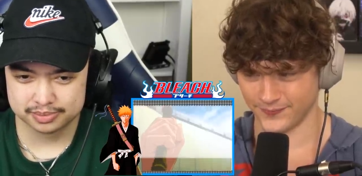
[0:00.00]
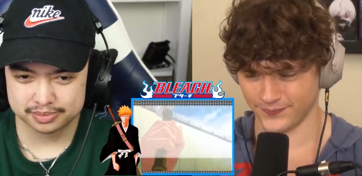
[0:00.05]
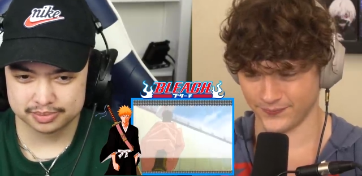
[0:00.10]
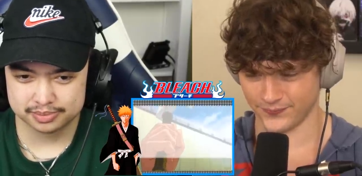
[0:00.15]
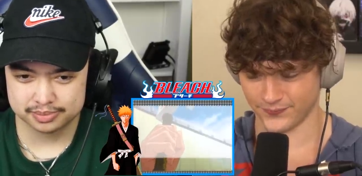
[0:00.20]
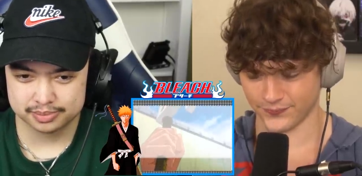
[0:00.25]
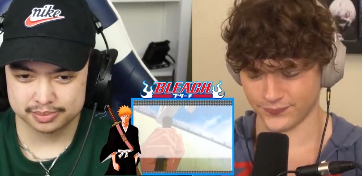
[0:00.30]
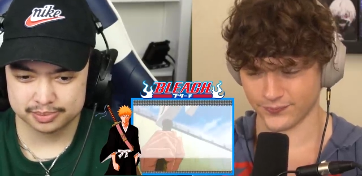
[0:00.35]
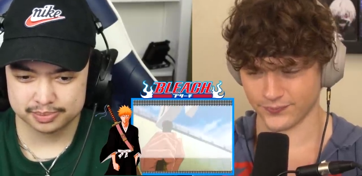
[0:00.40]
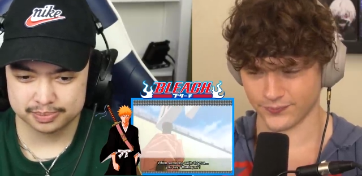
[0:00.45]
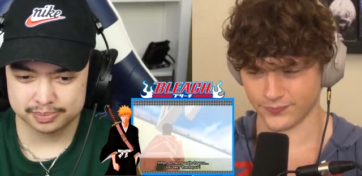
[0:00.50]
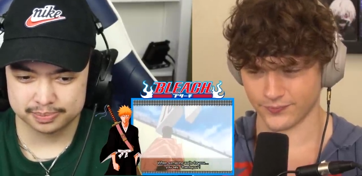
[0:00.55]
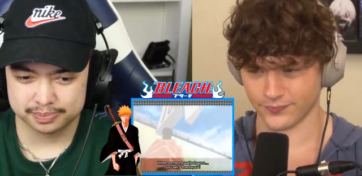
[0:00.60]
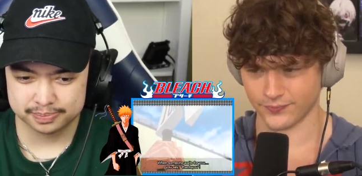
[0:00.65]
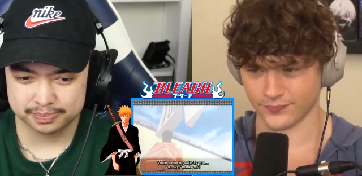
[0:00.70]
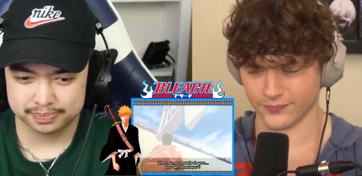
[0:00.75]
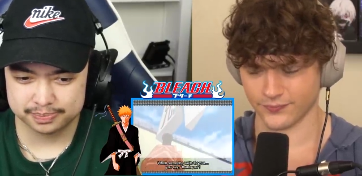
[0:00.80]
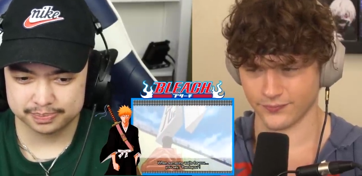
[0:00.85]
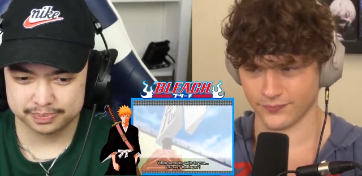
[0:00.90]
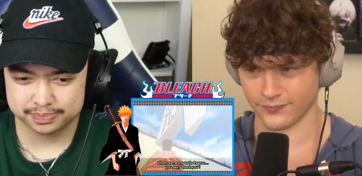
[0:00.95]

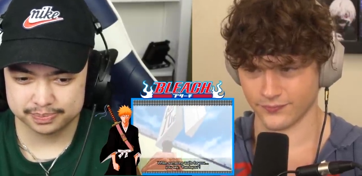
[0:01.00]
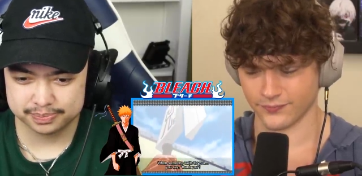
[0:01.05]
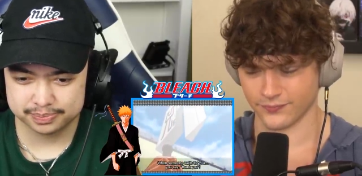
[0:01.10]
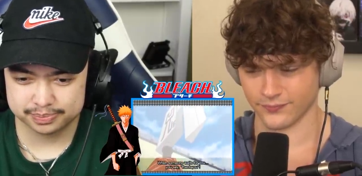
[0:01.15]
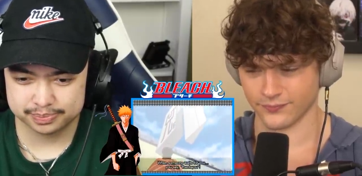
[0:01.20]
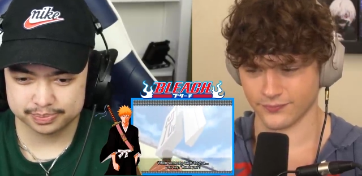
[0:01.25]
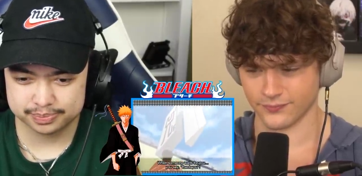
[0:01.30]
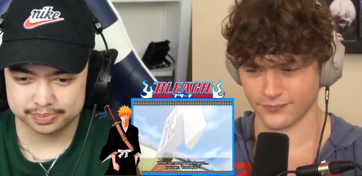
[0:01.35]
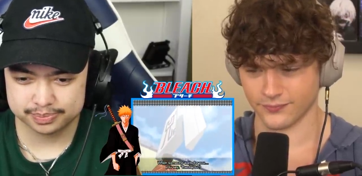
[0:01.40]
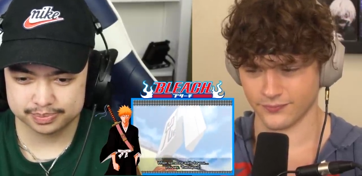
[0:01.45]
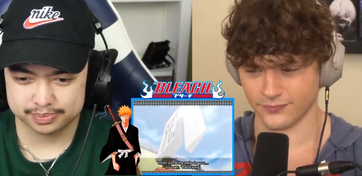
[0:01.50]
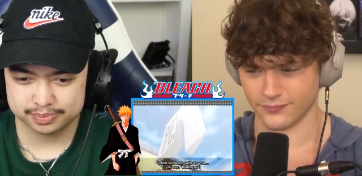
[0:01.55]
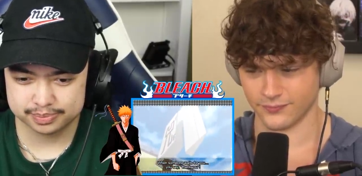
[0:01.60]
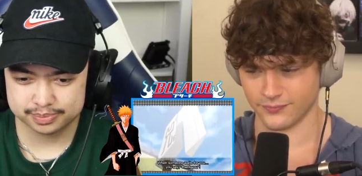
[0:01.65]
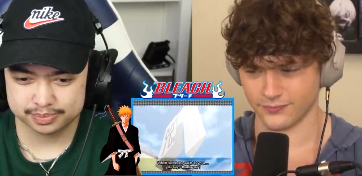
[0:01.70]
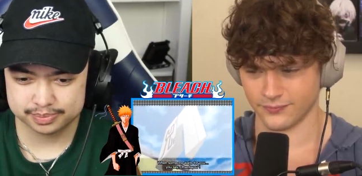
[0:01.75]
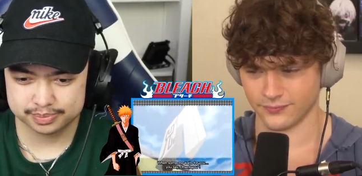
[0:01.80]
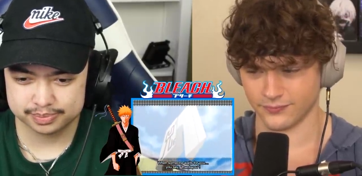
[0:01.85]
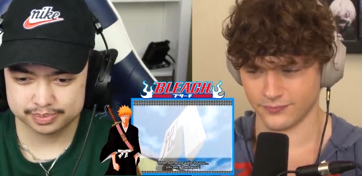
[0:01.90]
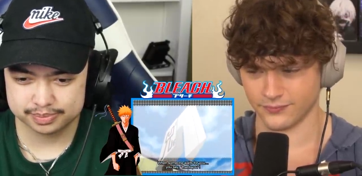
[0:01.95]

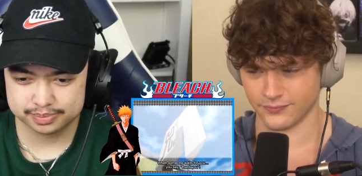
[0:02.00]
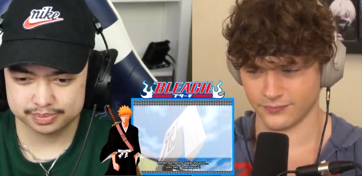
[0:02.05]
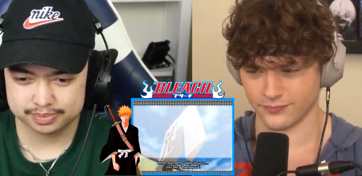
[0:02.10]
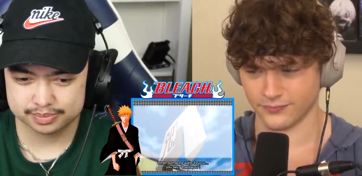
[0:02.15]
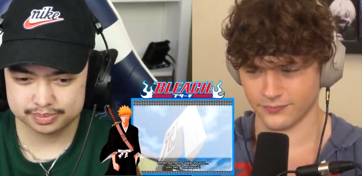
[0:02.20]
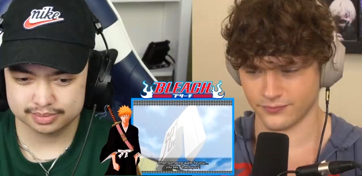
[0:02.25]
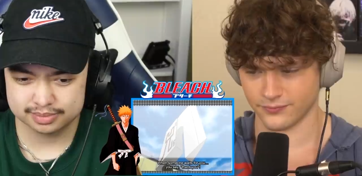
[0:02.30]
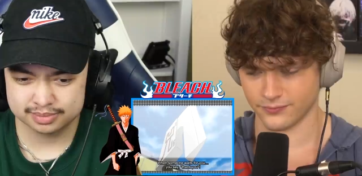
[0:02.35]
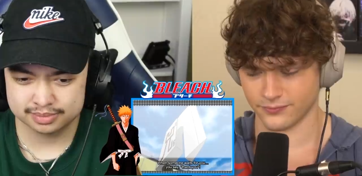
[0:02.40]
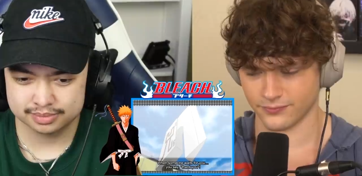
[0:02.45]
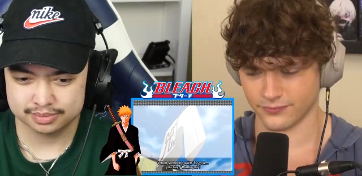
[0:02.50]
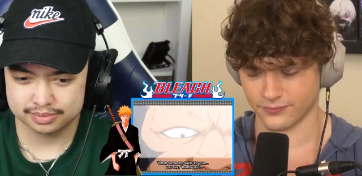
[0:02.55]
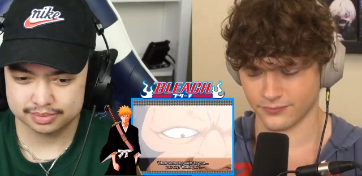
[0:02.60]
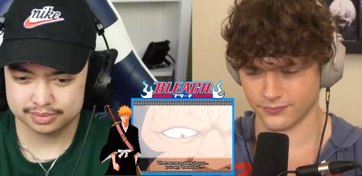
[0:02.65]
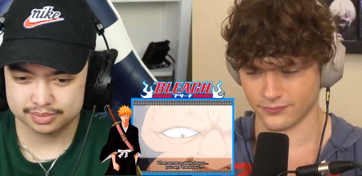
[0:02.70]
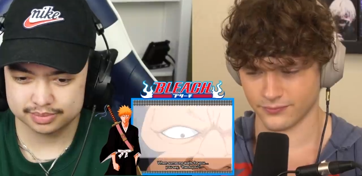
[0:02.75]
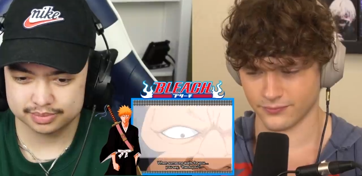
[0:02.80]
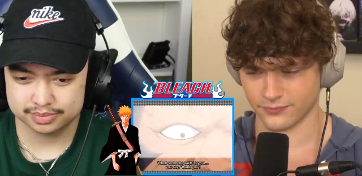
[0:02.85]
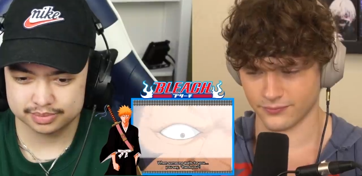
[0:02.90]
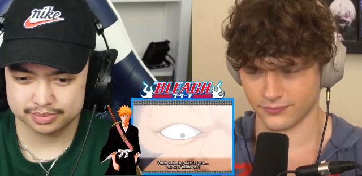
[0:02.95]

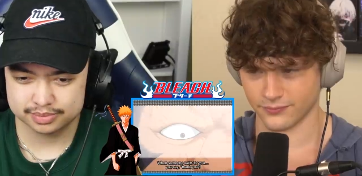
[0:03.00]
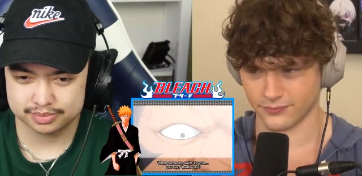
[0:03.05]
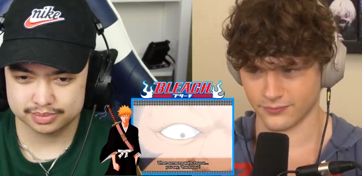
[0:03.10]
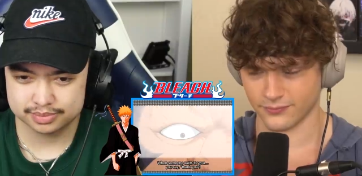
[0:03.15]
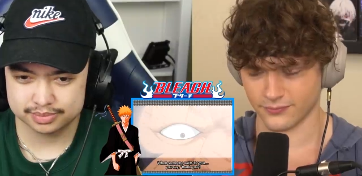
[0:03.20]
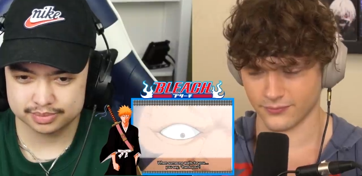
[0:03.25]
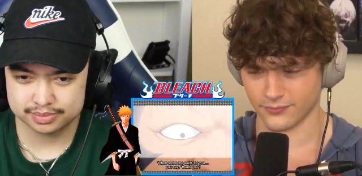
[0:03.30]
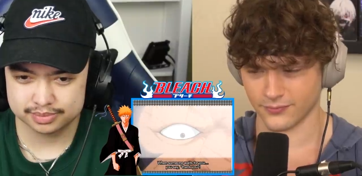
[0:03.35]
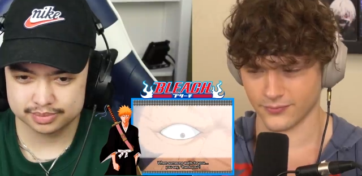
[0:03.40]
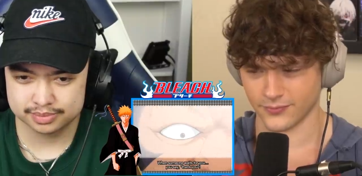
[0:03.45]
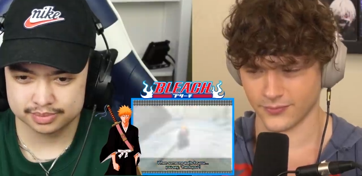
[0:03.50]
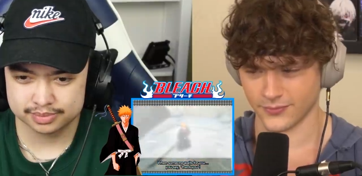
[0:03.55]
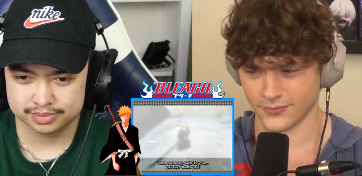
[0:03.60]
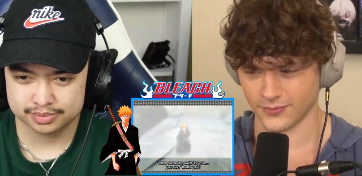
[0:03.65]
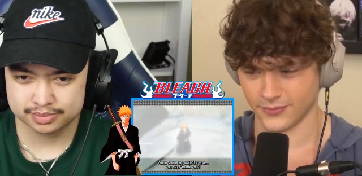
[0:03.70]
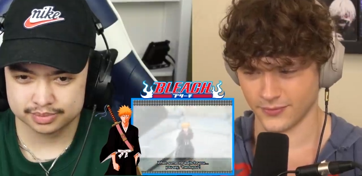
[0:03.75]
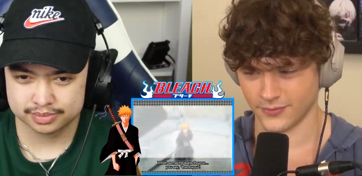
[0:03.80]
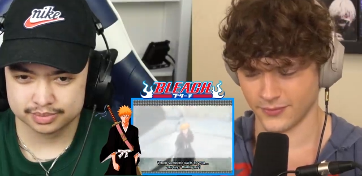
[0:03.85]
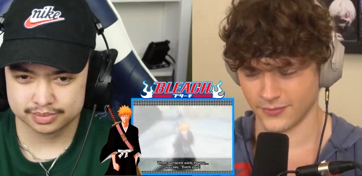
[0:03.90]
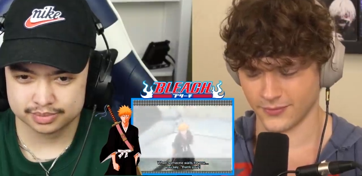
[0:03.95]

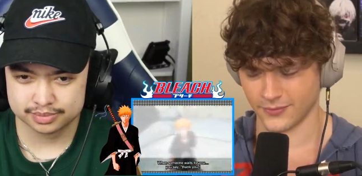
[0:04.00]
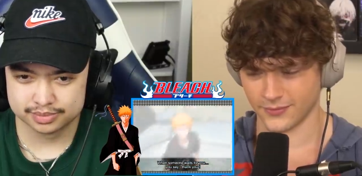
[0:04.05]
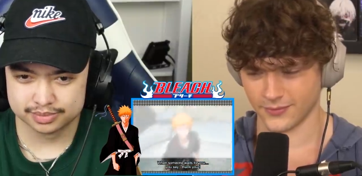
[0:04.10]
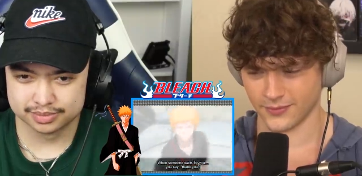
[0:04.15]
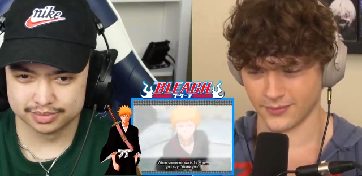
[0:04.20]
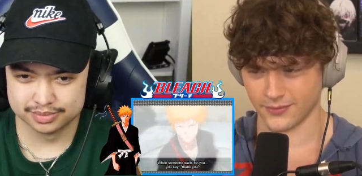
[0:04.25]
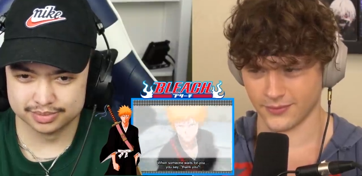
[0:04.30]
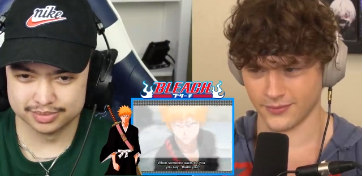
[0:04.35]
(silence)